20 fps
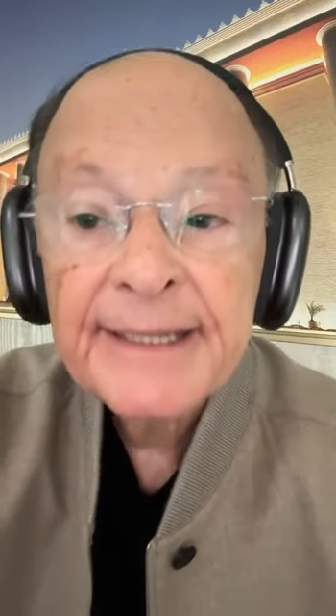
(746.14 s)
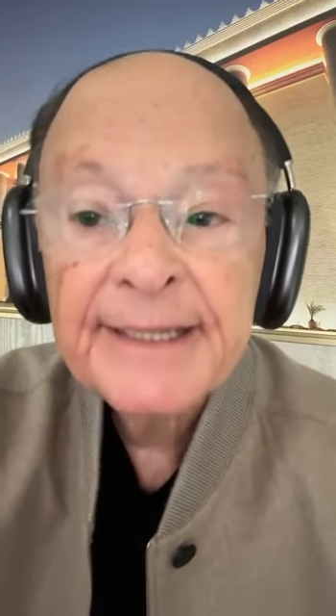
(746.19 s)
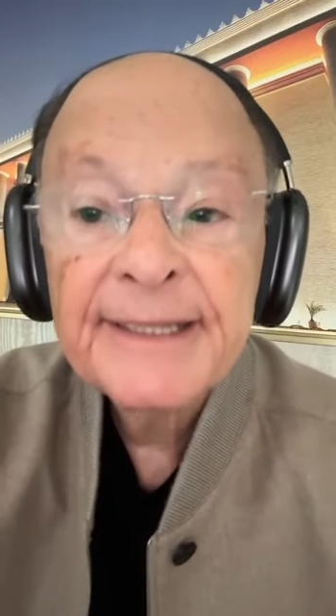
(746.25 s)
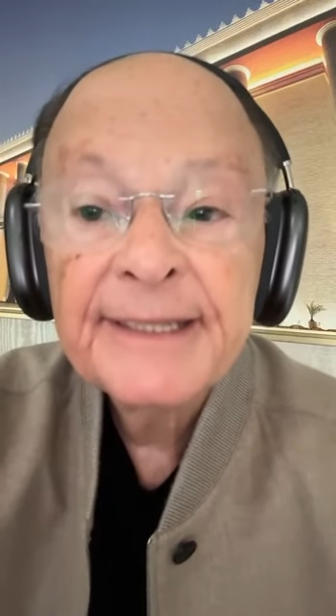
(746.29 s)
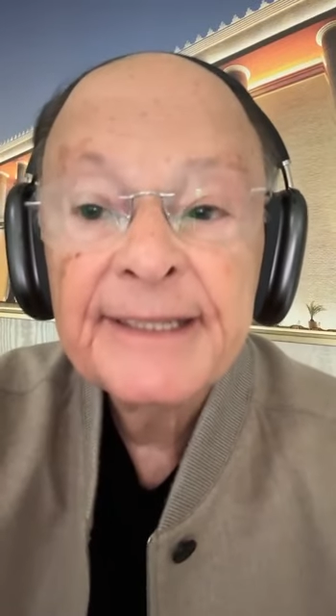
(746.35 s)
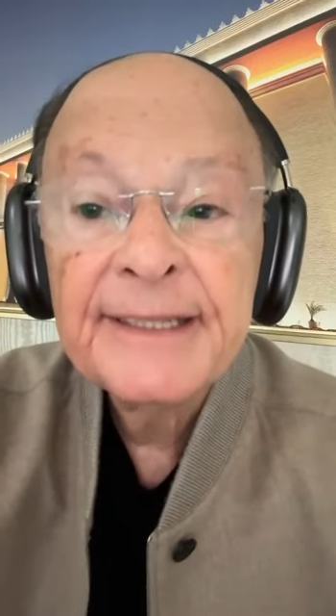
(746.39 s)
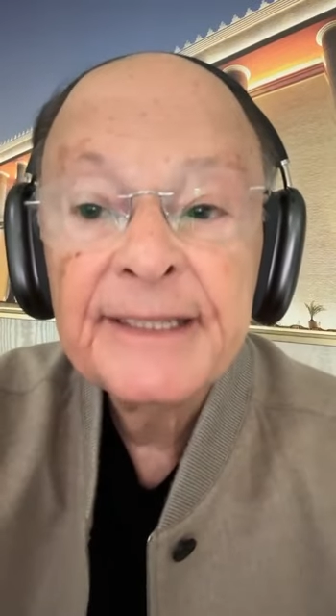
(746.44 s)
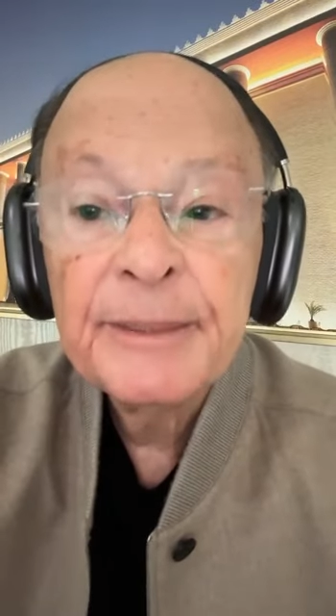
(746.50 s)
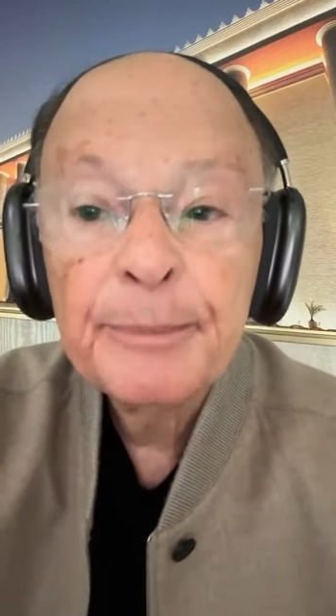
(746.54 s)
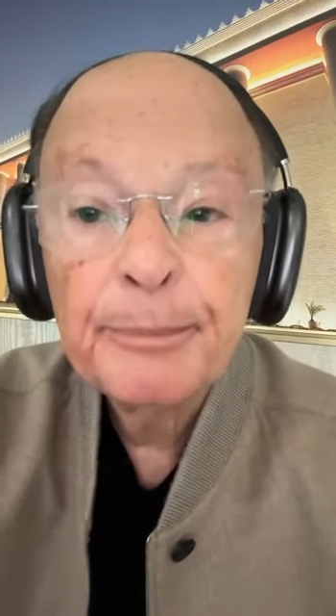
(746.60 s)

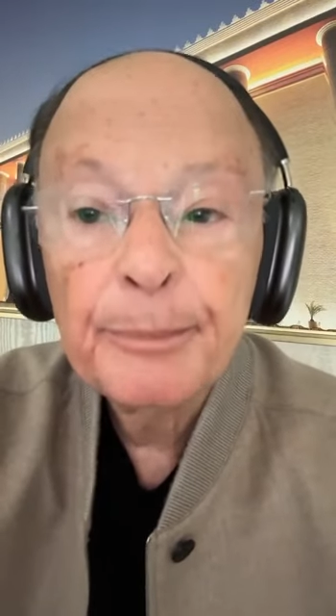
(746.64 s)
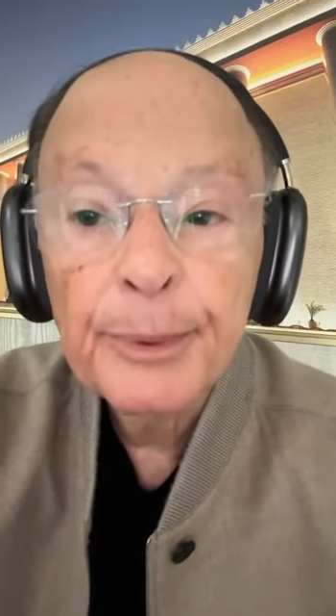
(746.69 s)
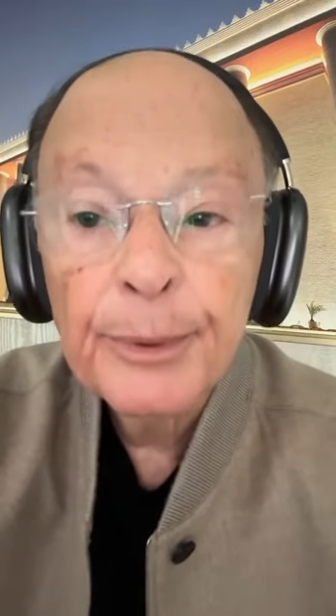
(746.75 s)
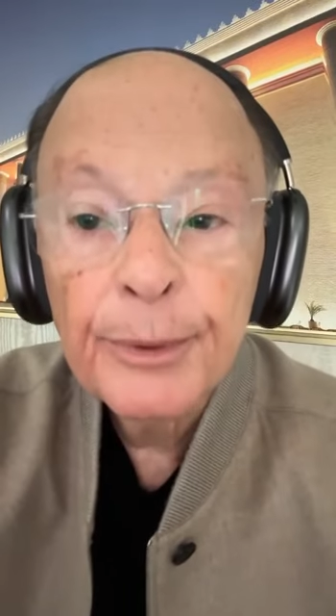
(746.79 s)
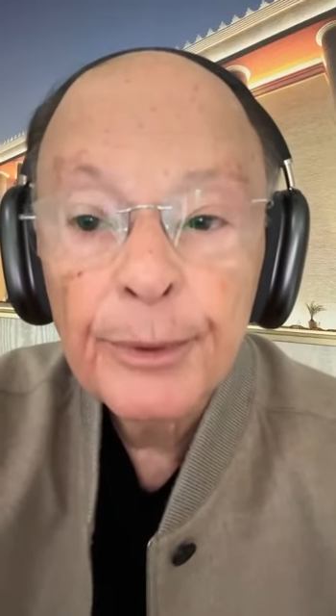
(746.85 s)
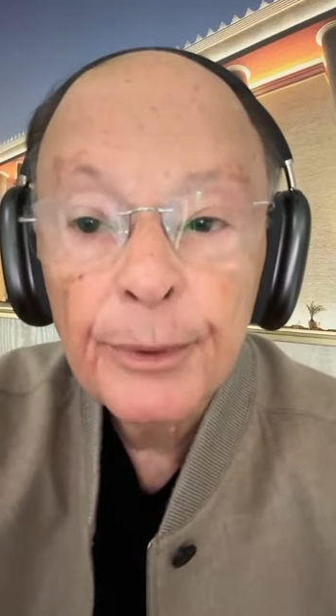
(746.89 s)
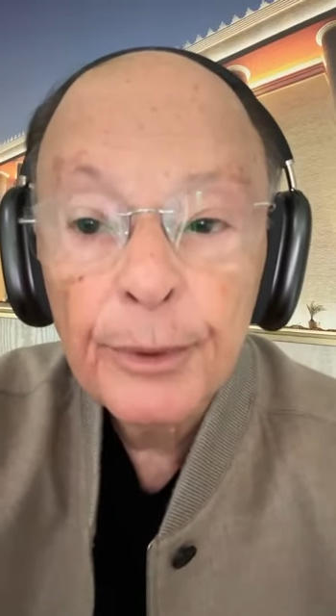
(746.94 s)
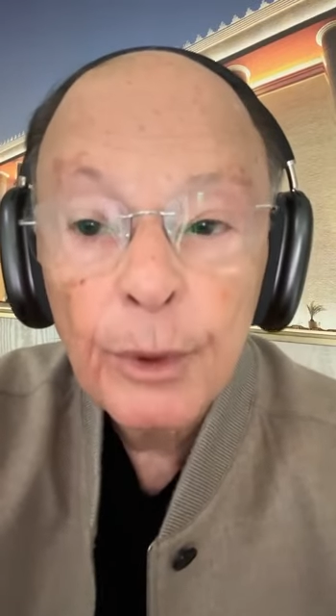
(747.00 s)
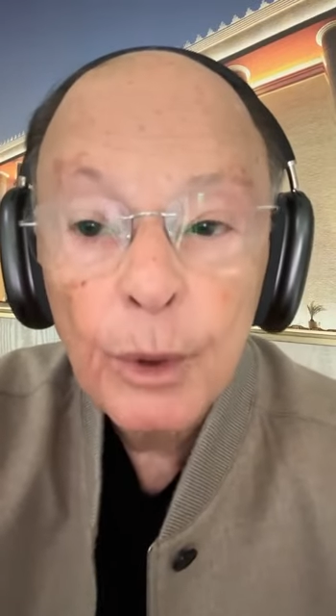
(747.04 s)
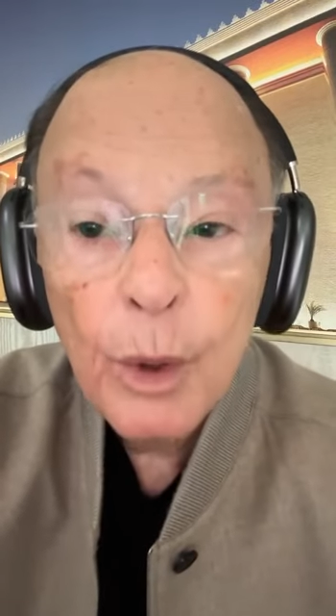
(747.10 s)
that
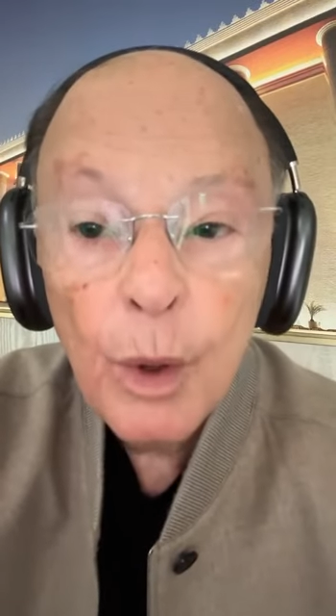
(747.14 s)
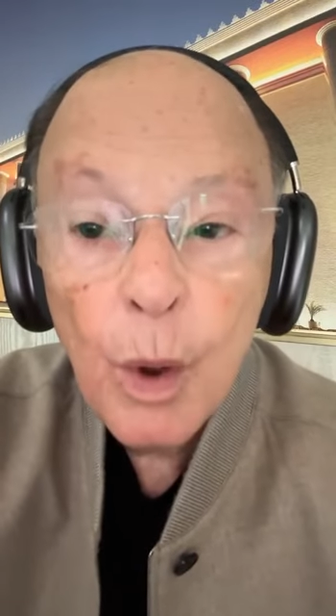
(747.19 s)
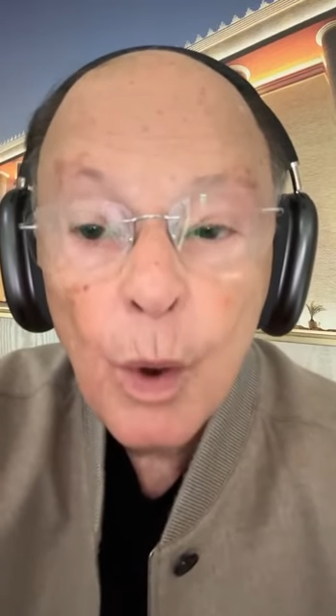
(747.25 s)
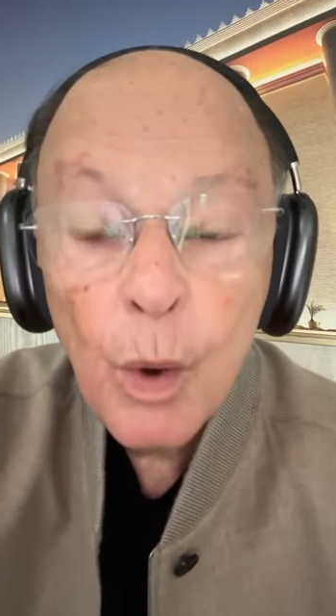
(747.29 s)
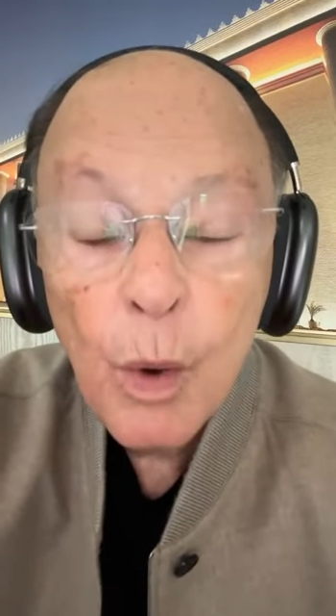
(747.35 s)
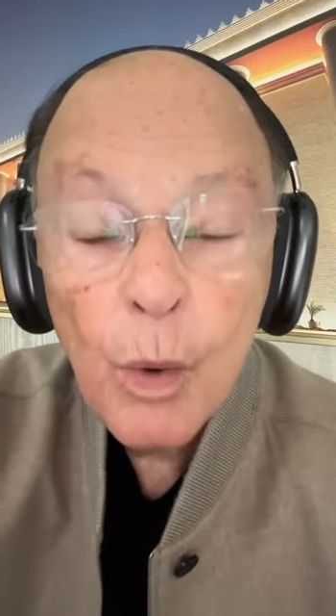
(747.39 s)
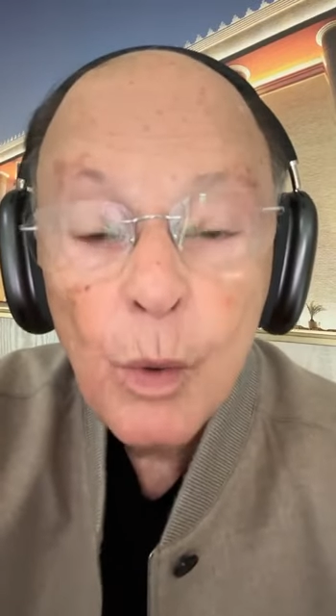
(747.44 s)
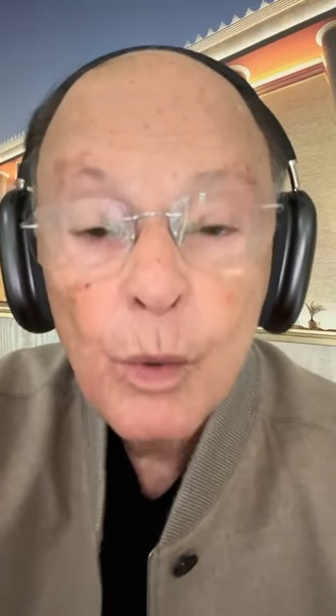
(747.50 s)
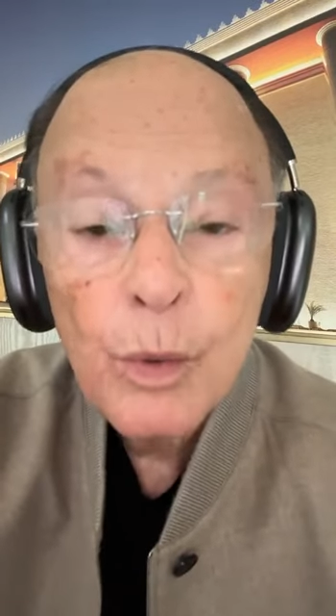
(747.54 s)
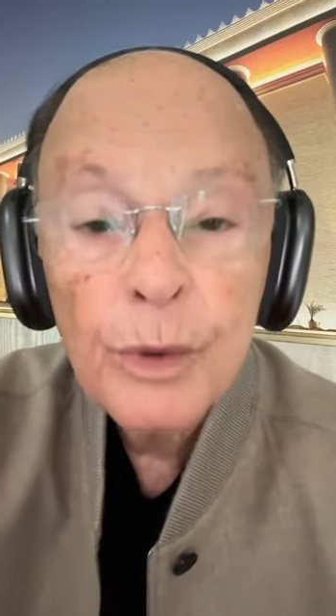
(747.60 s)
your
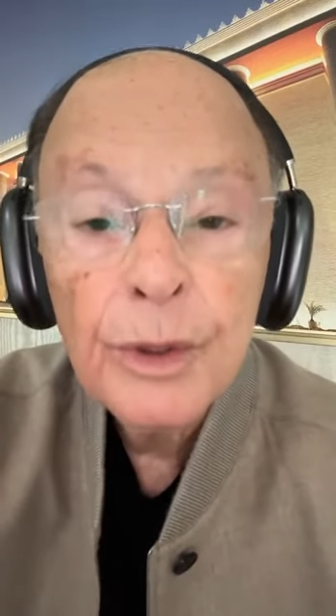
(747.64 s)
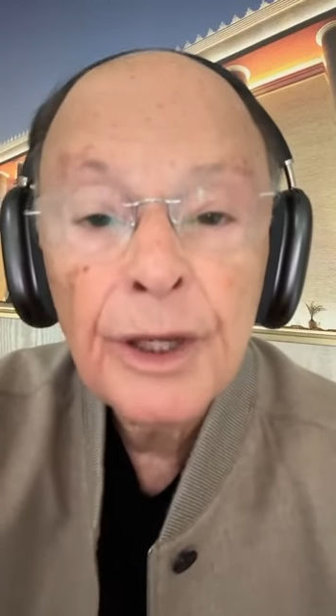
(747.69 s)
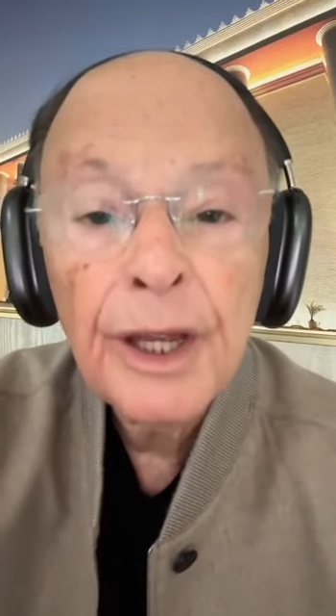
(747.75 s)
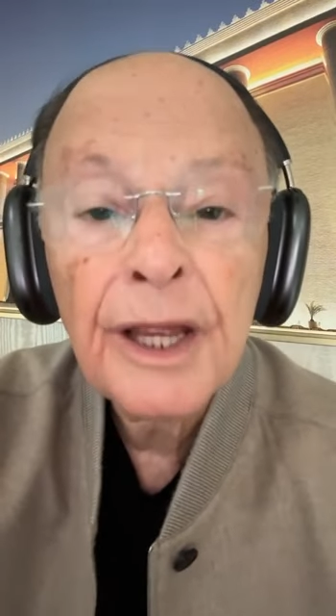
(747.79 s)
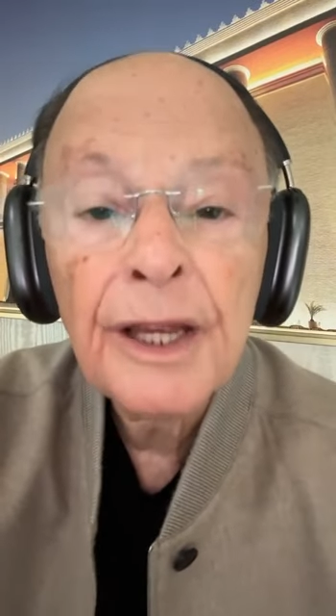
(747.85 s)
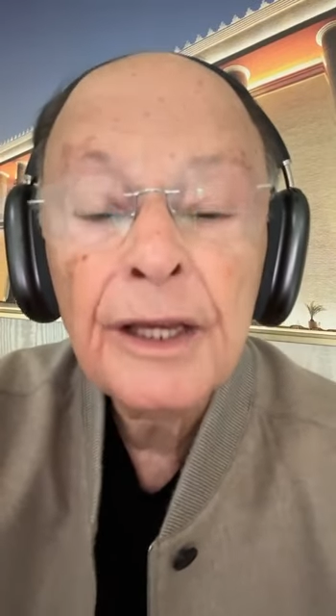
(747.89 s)
days